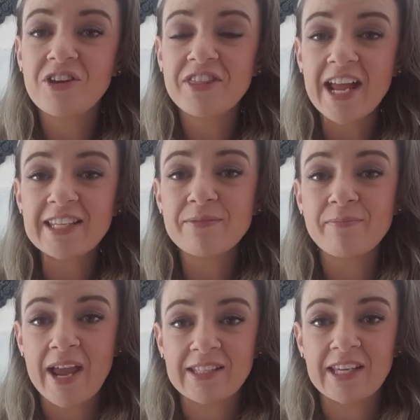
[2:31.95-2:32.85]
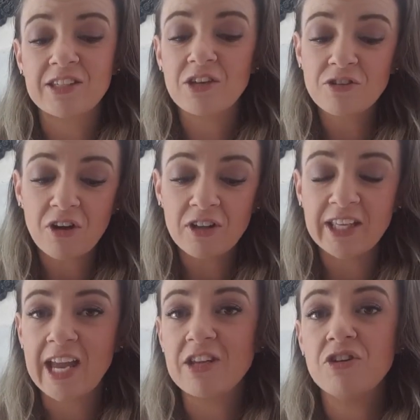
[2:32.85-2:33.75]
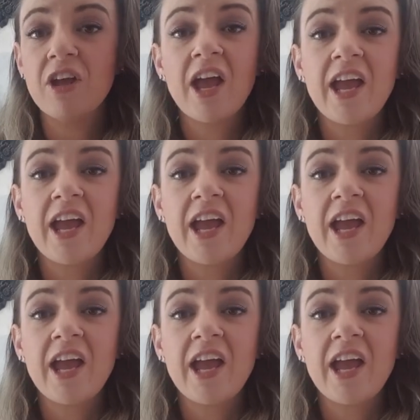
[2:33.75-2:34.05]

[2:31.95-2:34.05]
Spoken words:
So that is amazing. So not only can you